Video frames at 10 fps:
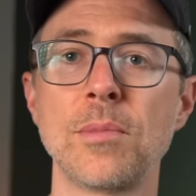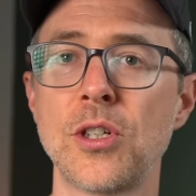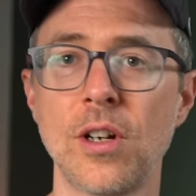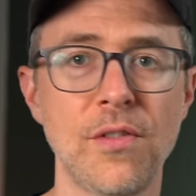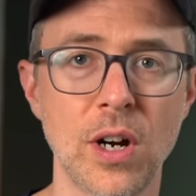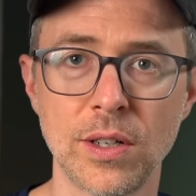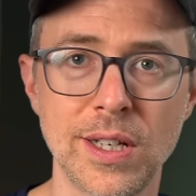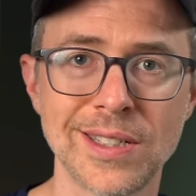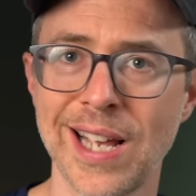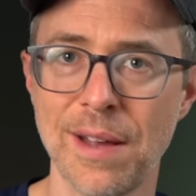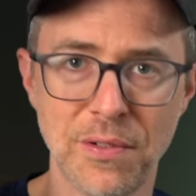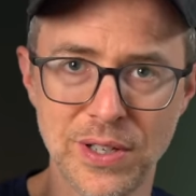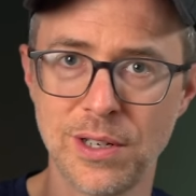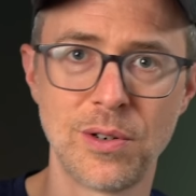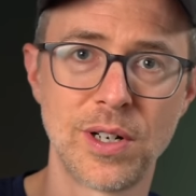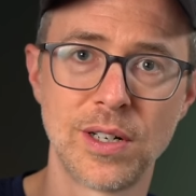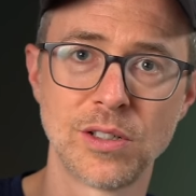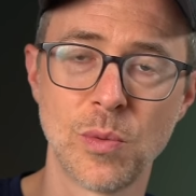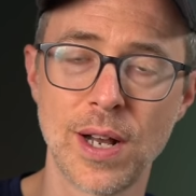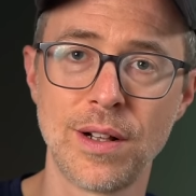I'm sure you've heard this. I have a video on it
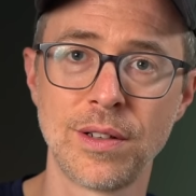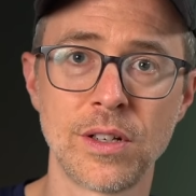as well.